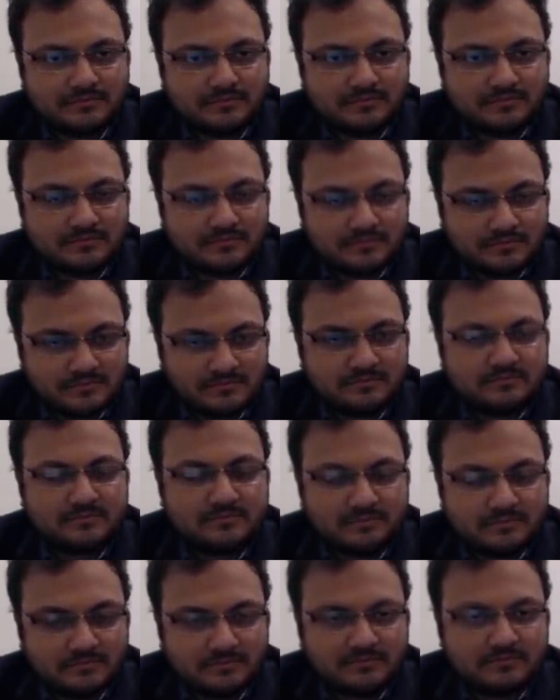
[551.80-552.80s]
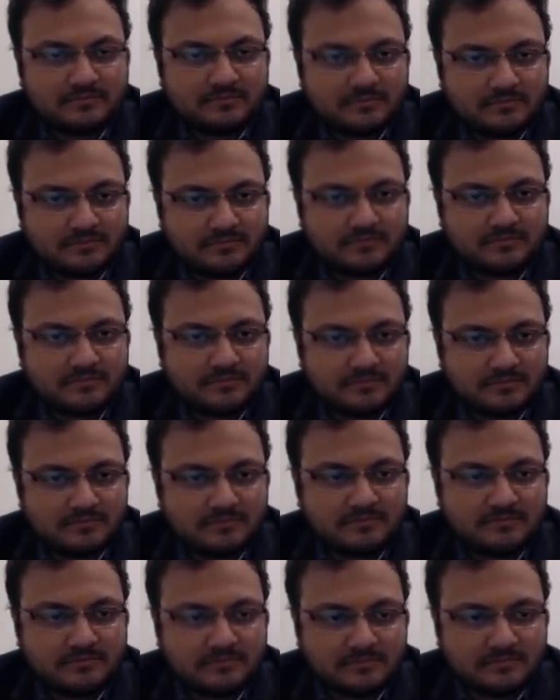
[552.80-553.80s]

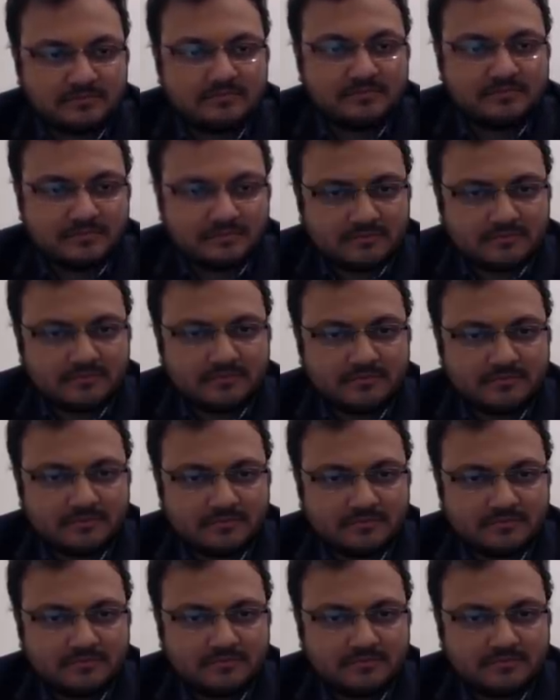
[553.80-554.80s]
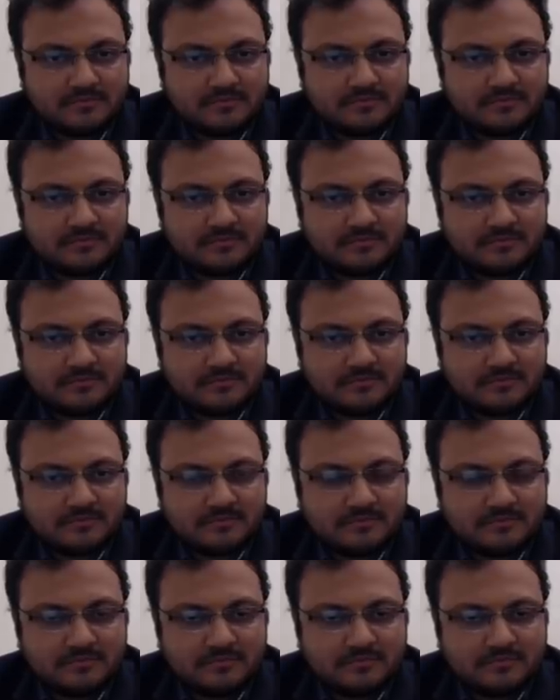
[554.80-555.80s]

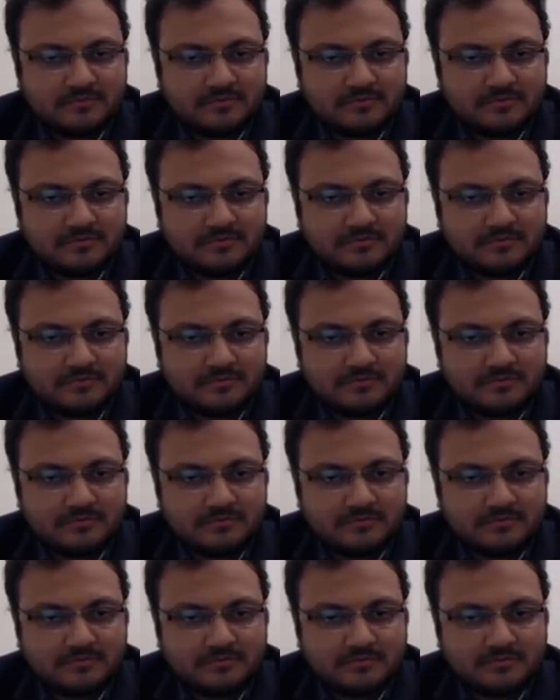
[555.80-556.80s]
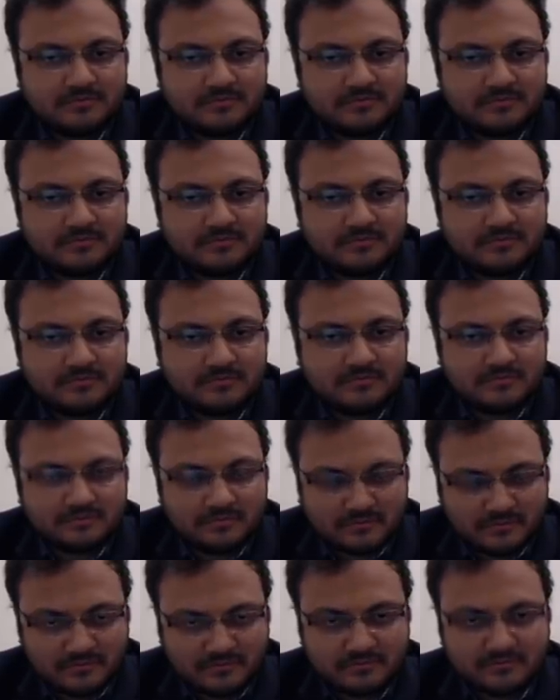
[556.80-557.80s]

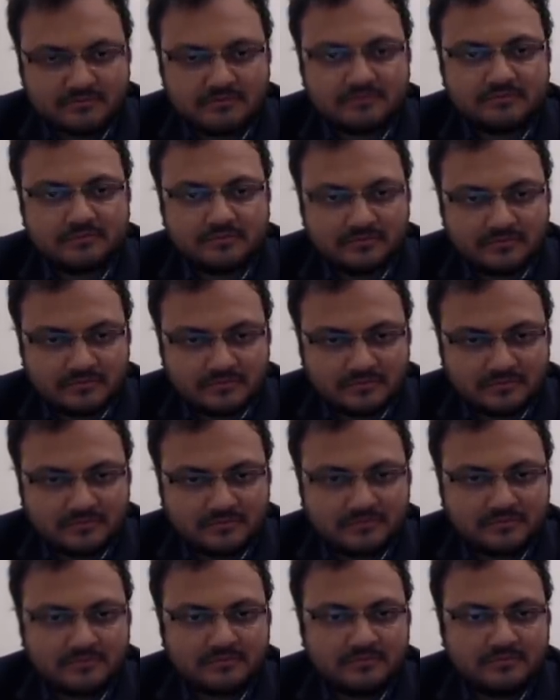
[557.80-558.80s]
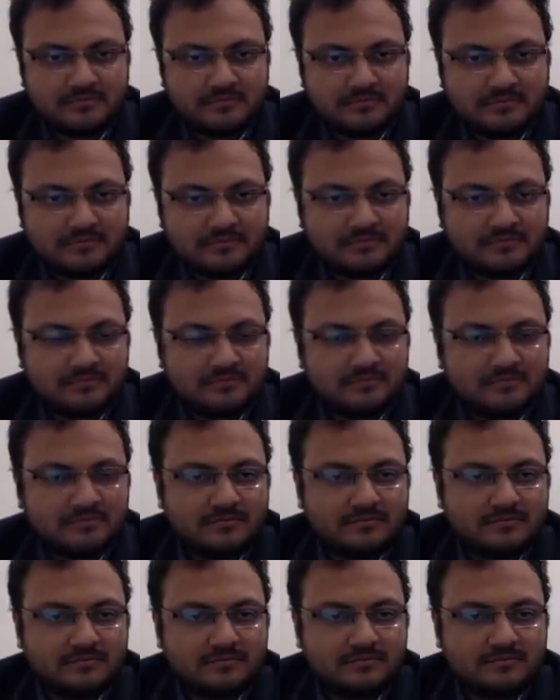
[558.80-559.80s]
(not speaking)